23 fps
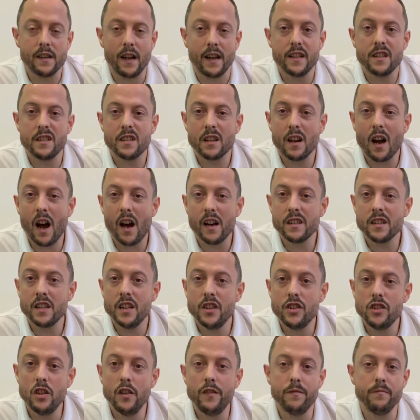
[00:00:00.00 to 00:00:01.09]
like scar
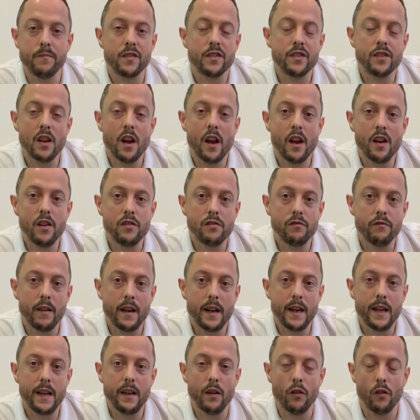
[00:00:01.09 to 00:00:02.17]
tissue from
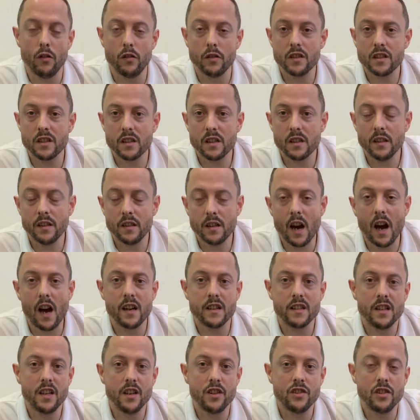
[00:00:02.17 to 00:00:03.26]
surgery or scar
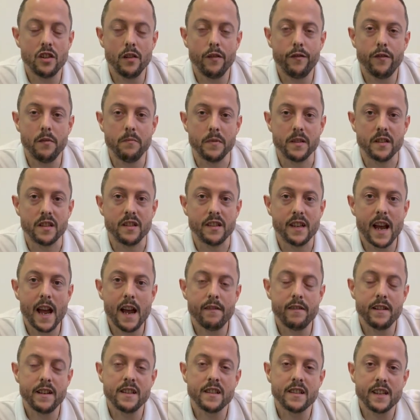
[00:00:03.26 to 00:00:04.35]
tissue from
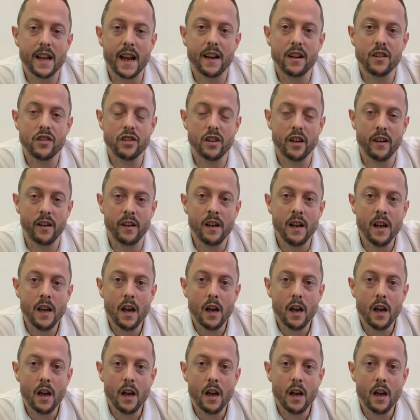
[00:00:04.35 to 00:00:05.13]
cesarean section.